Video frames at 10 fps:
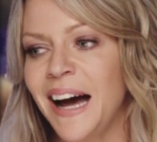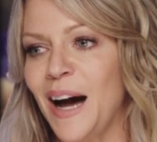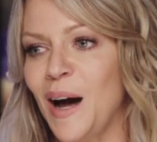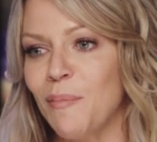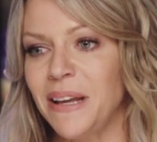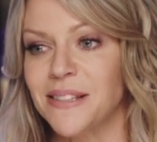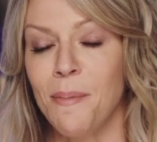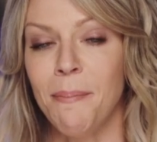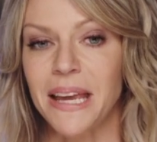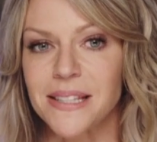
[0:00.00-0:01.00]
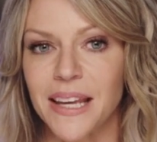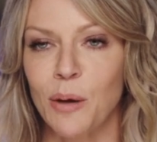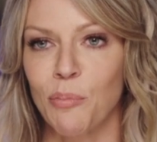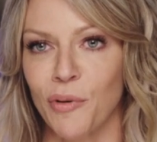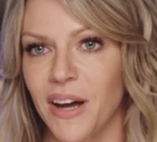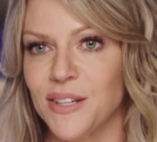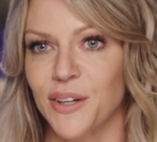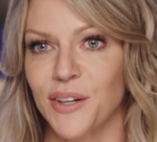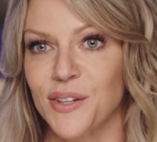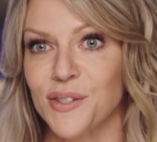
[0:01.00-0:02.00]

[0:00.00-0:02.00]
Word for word: Um, he's an amazing improviser.